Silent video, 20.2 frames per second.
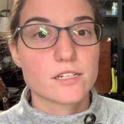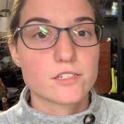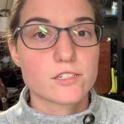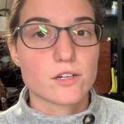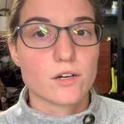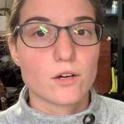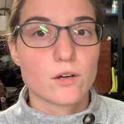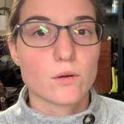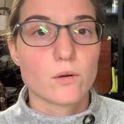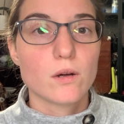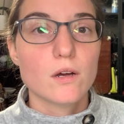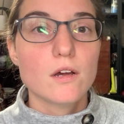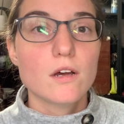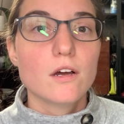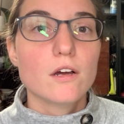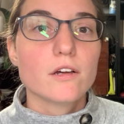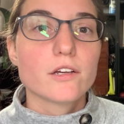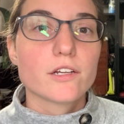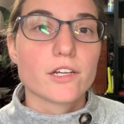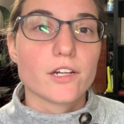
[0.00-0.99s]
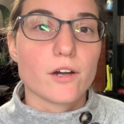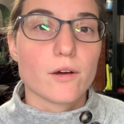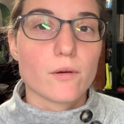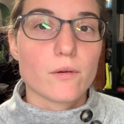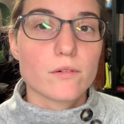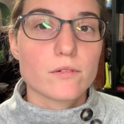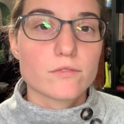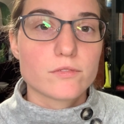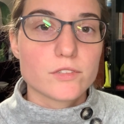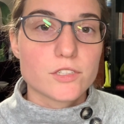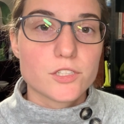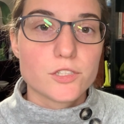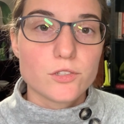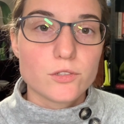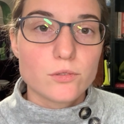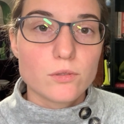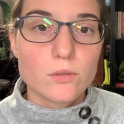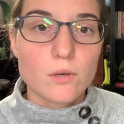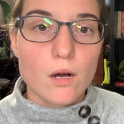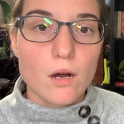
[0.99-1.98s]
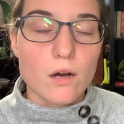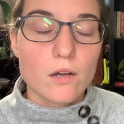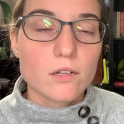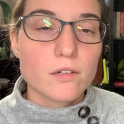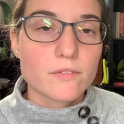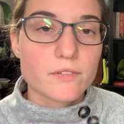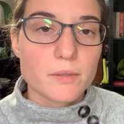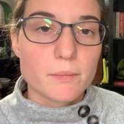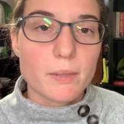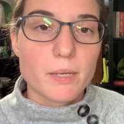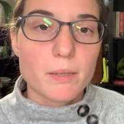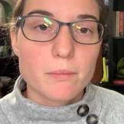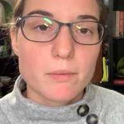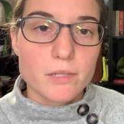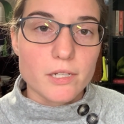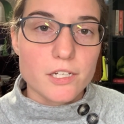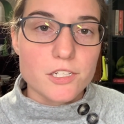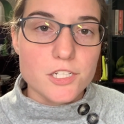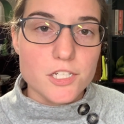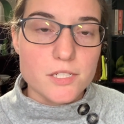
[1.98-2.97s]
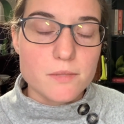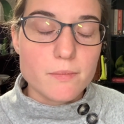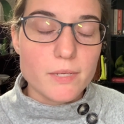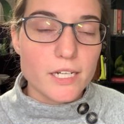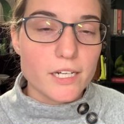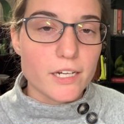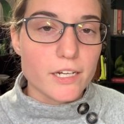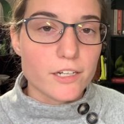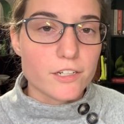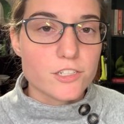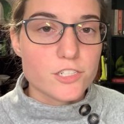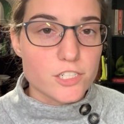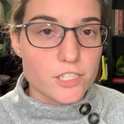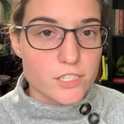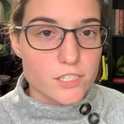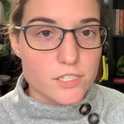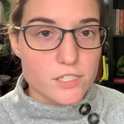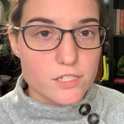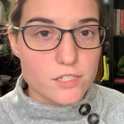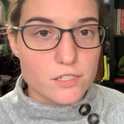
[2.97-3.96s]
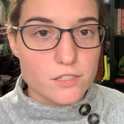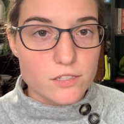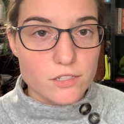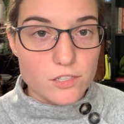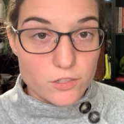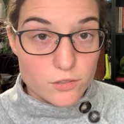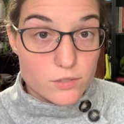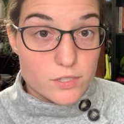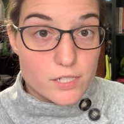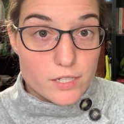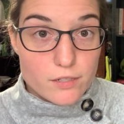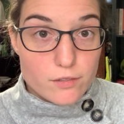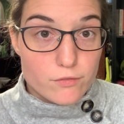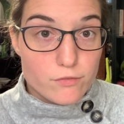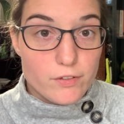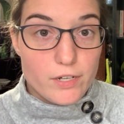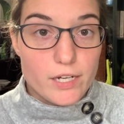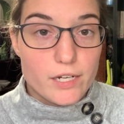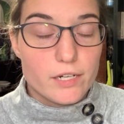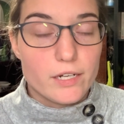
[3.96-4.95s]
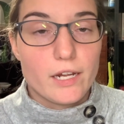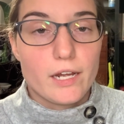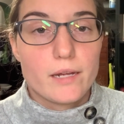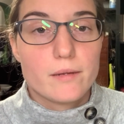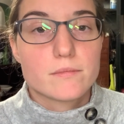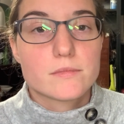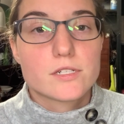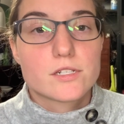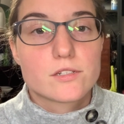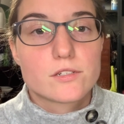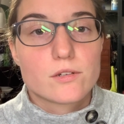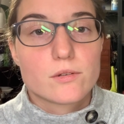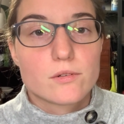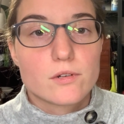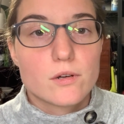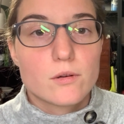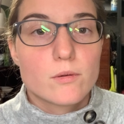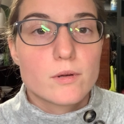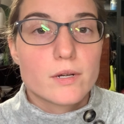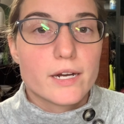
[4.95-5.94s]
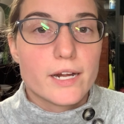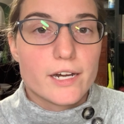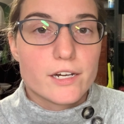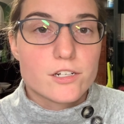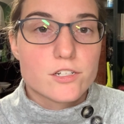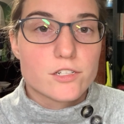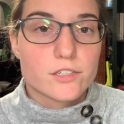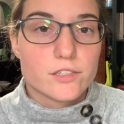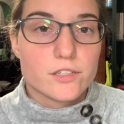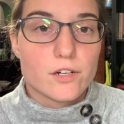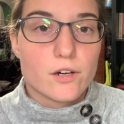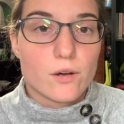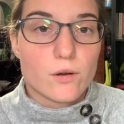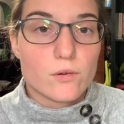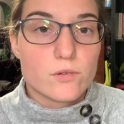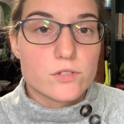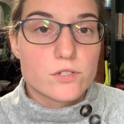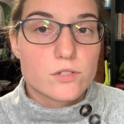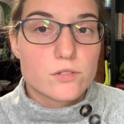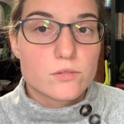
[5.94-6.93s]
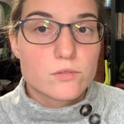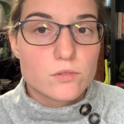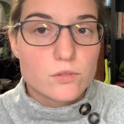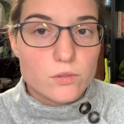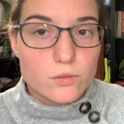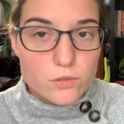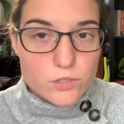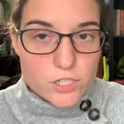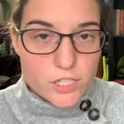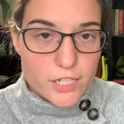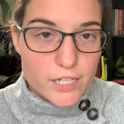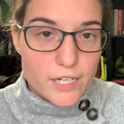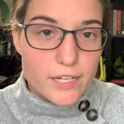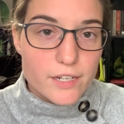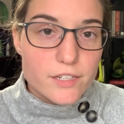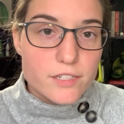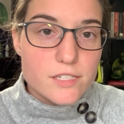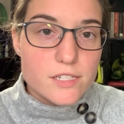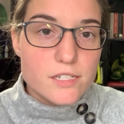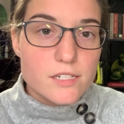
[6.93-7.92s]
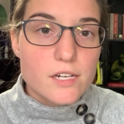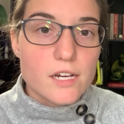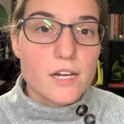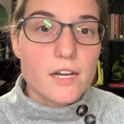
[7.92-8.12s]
So, you know, to all of the people that she's meeting, she is using fake names. So no one actually knows who she is.